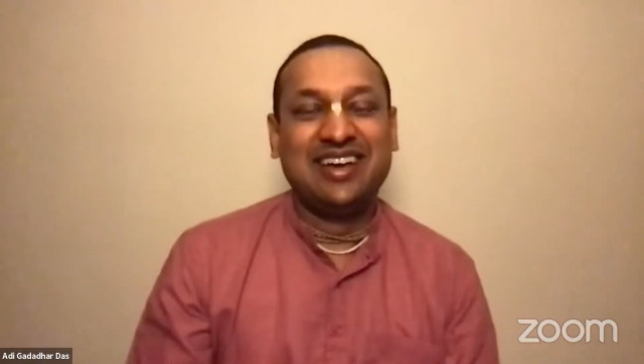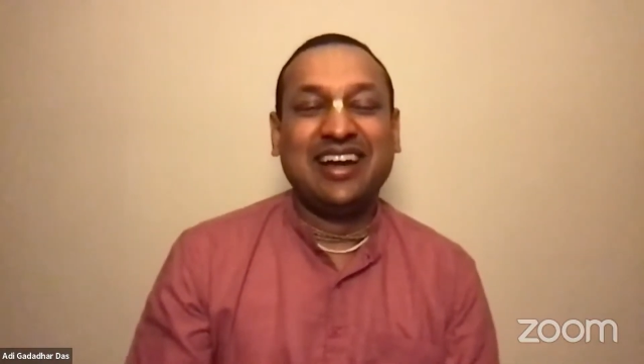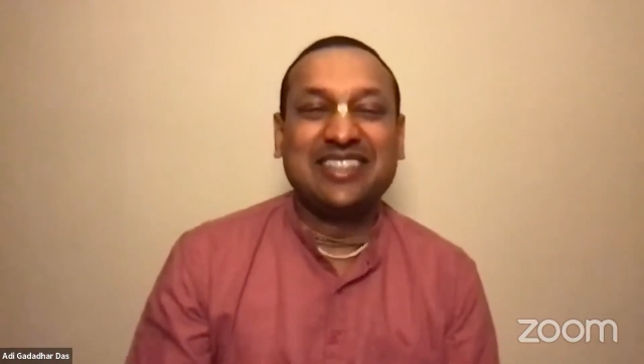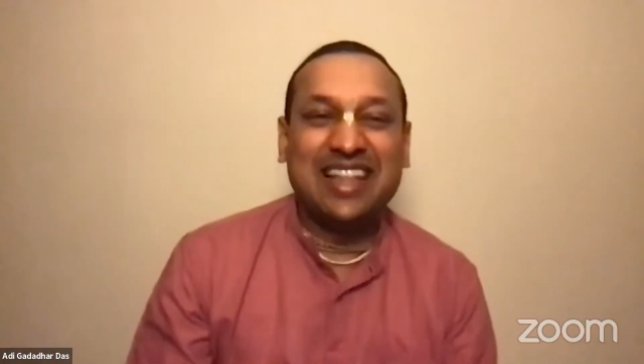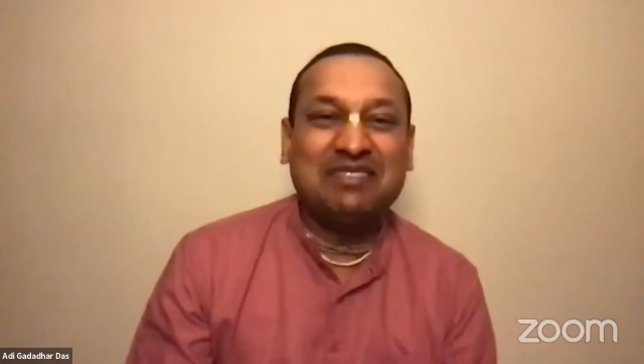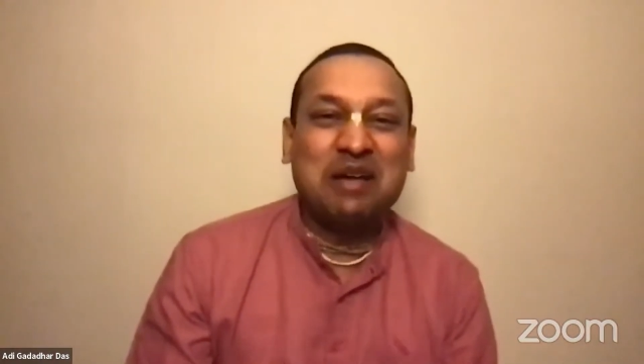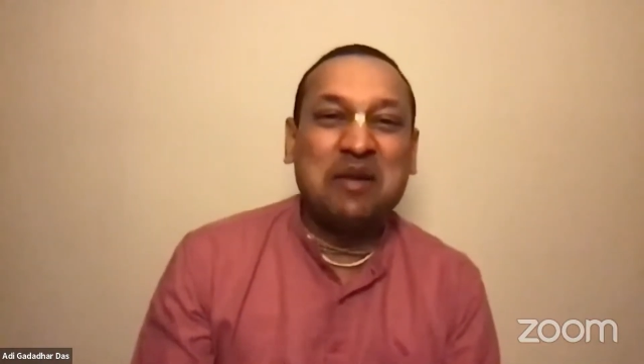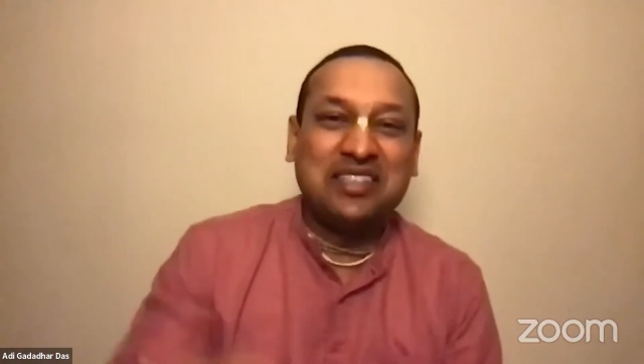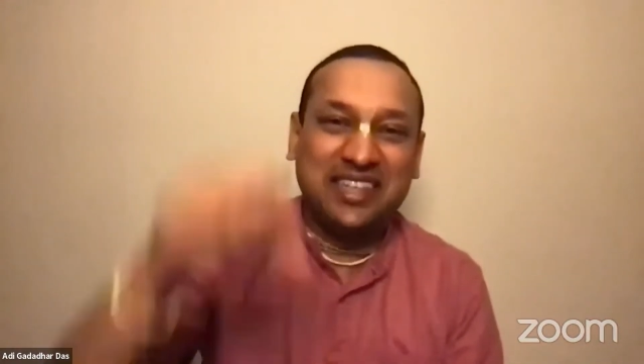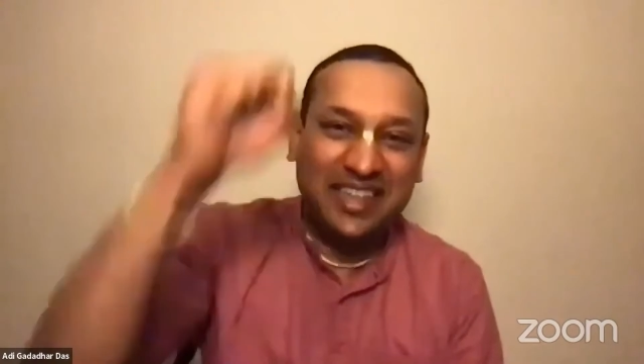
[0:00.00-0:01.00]
Krishna Das
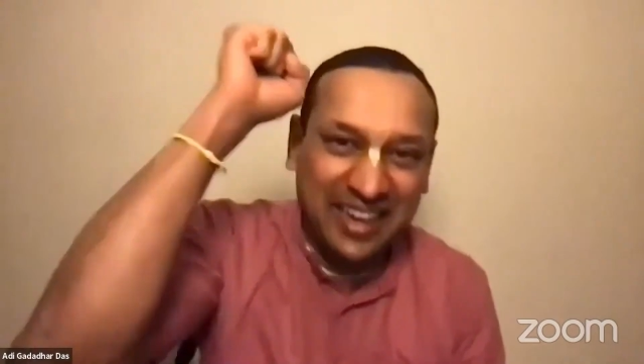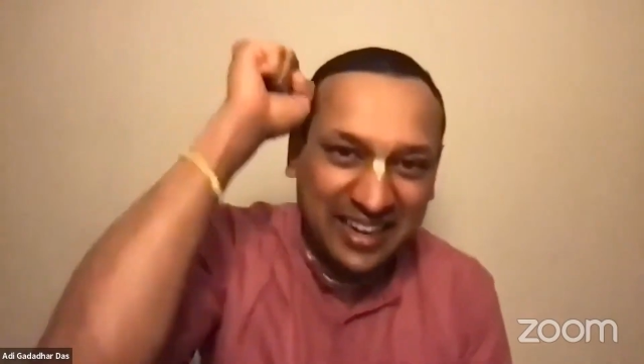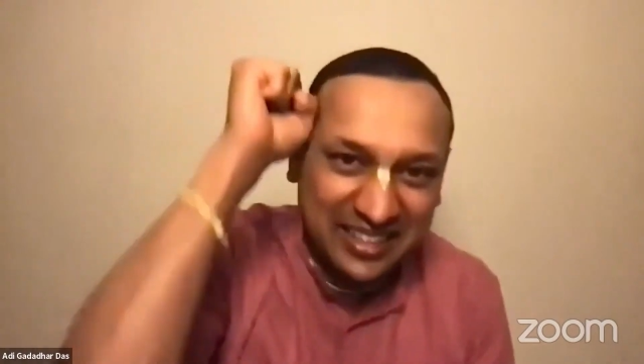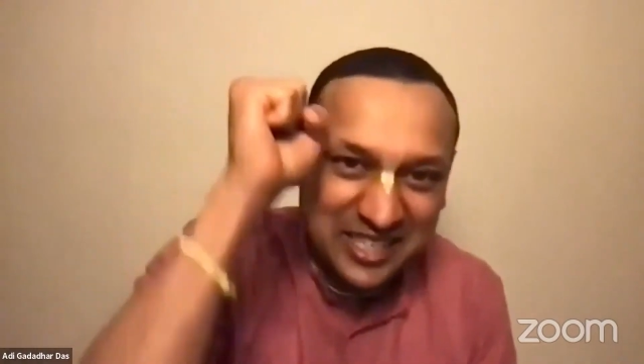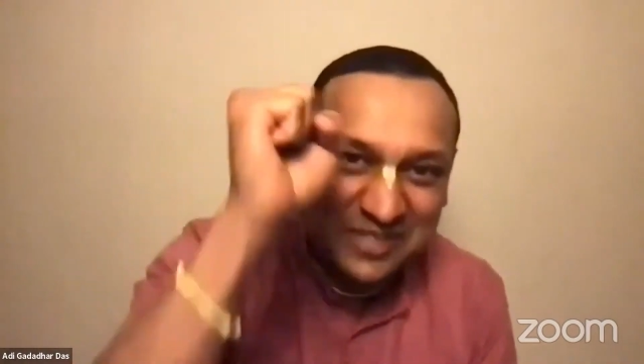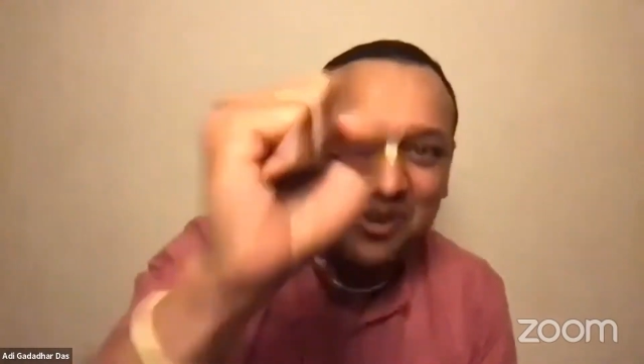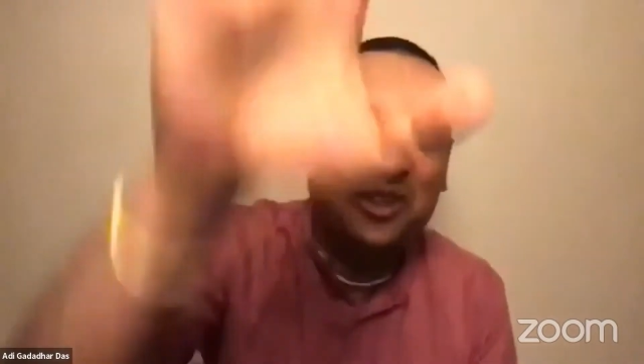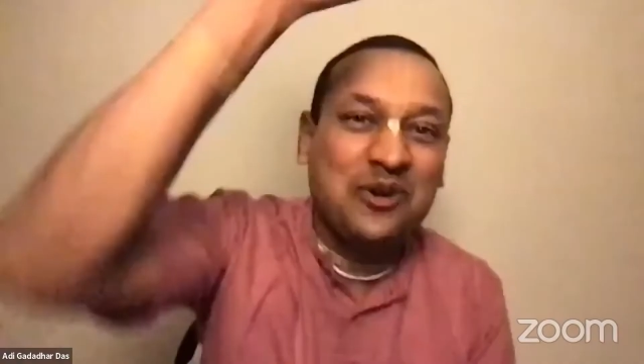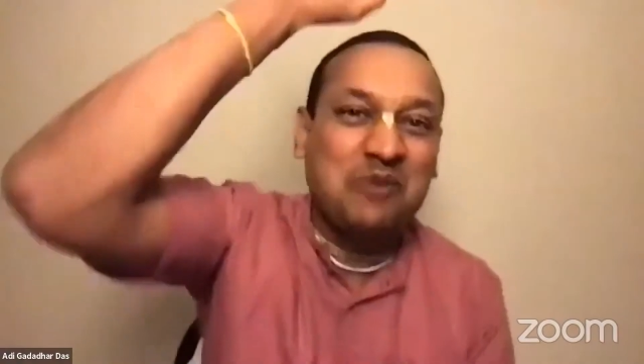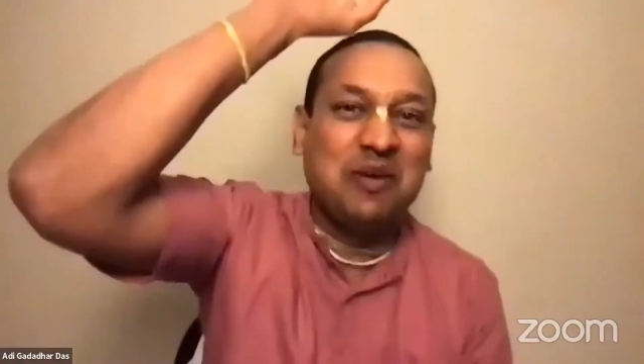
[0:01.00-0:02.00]
Babaji, here, this is for
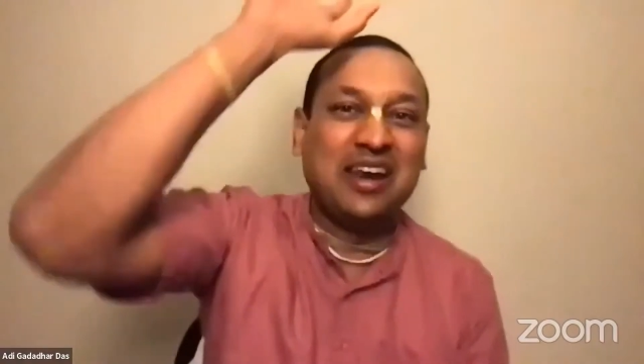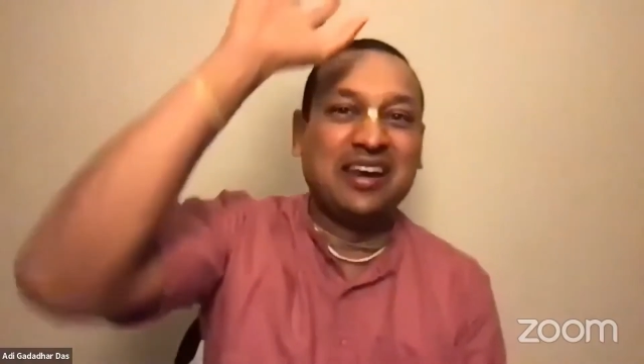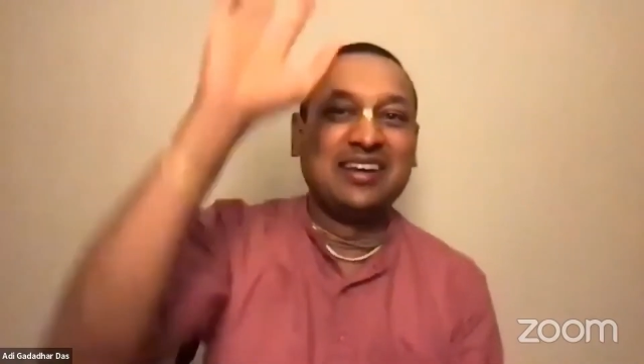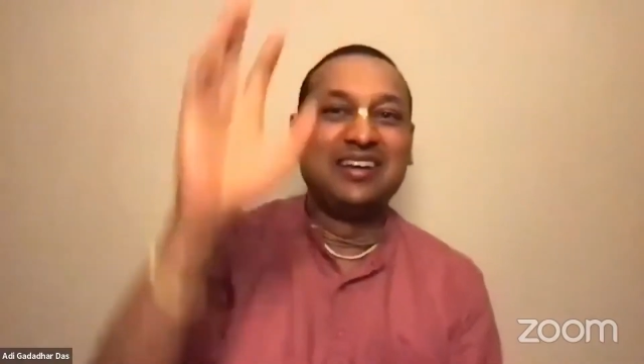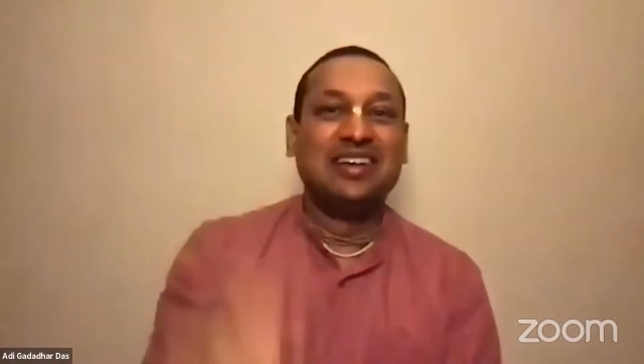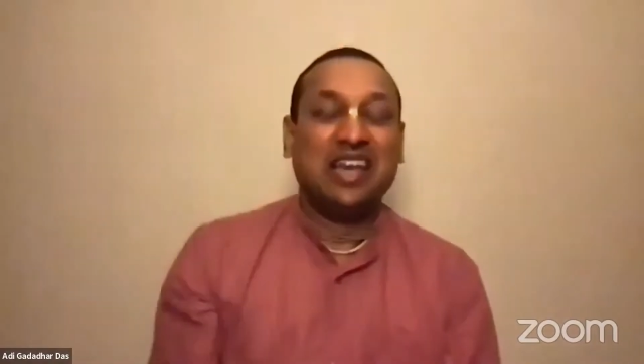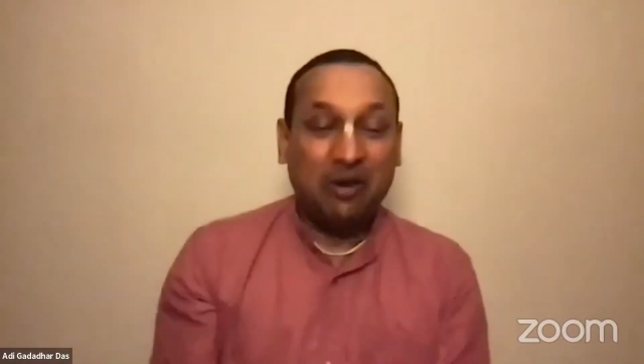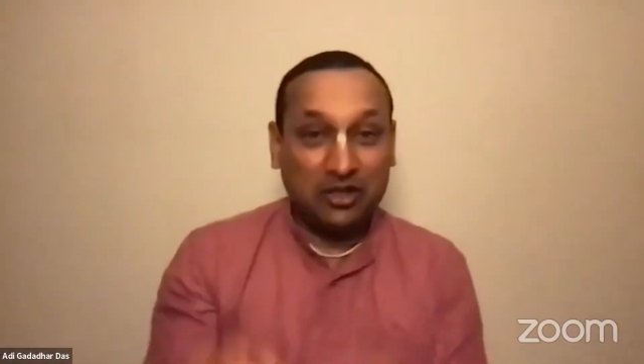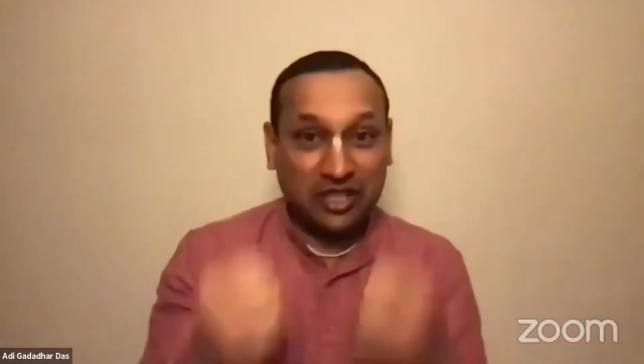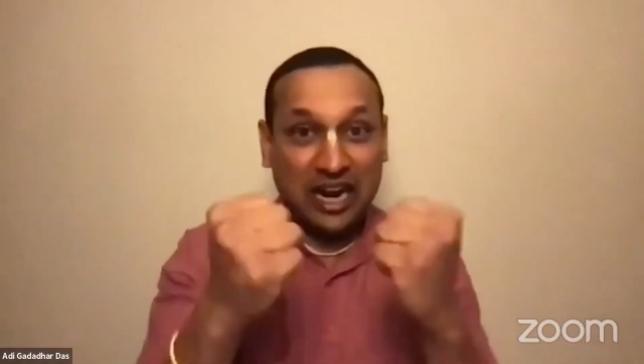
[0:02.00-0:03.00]
your Gopal.
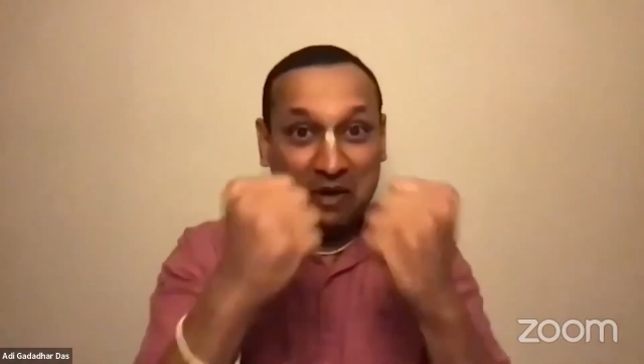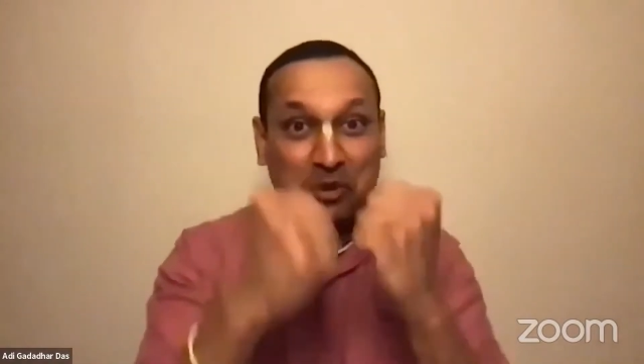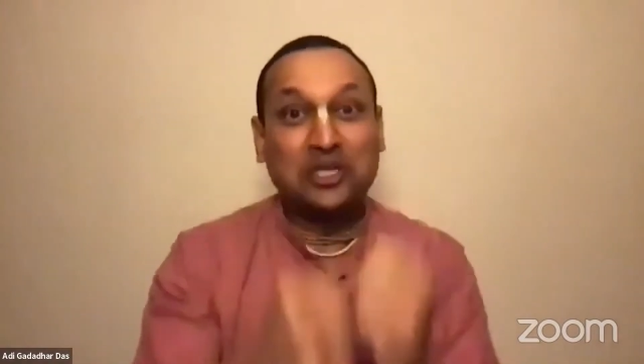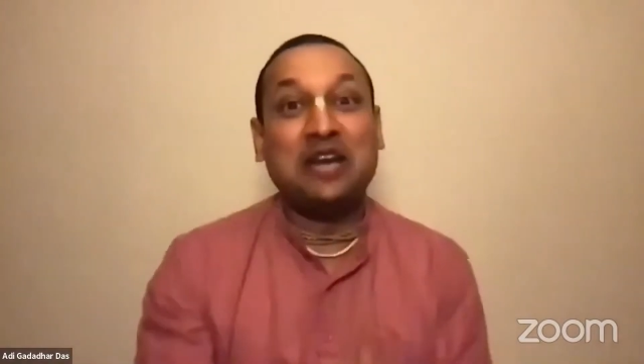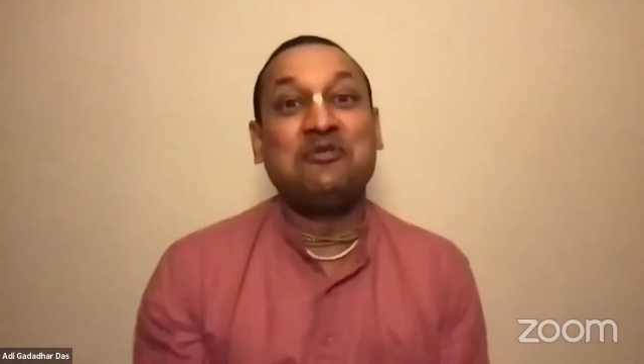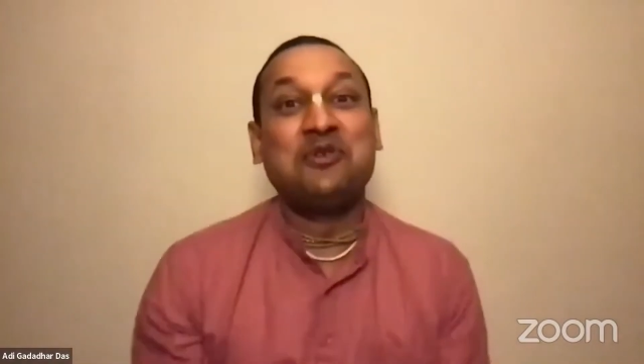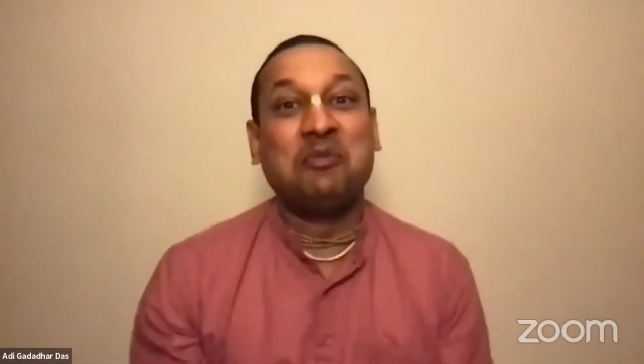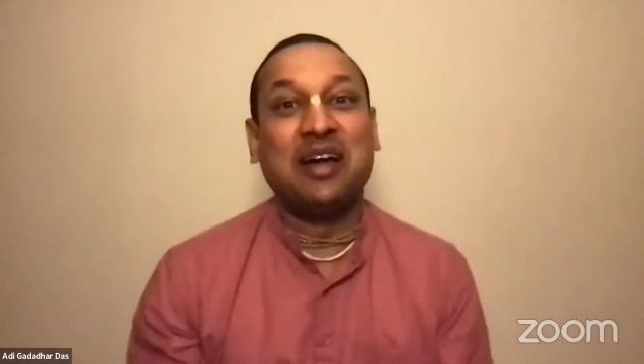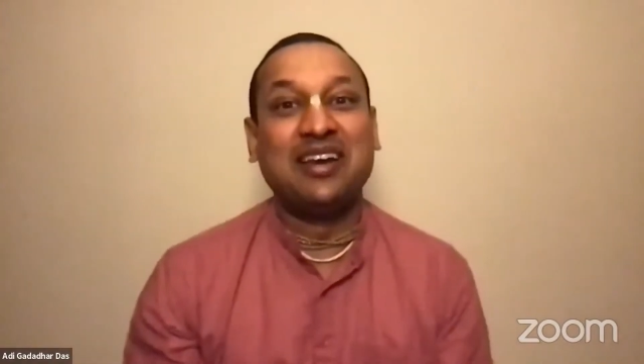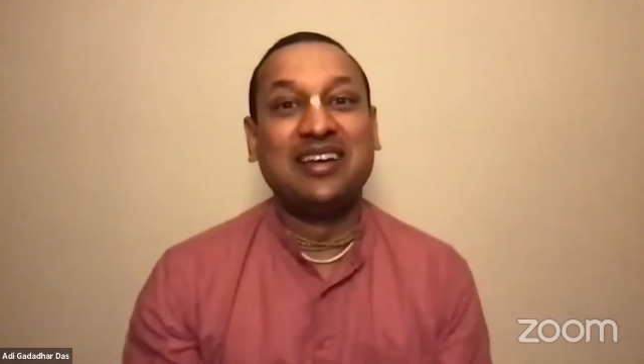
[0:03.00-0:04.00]
He was the head pujari of
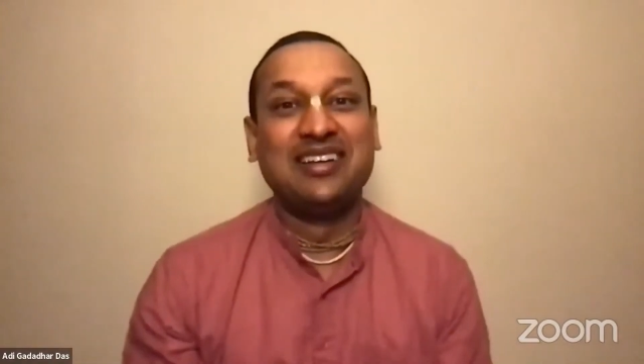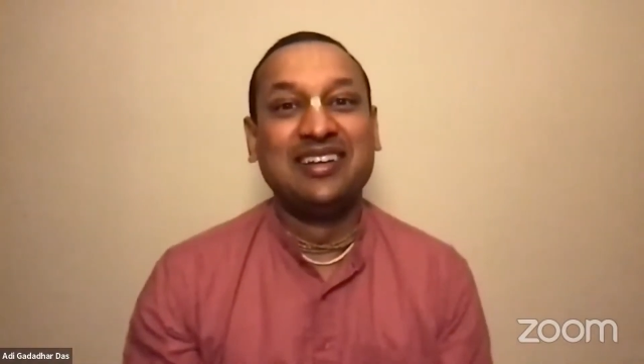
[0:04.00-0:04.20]
Gopal.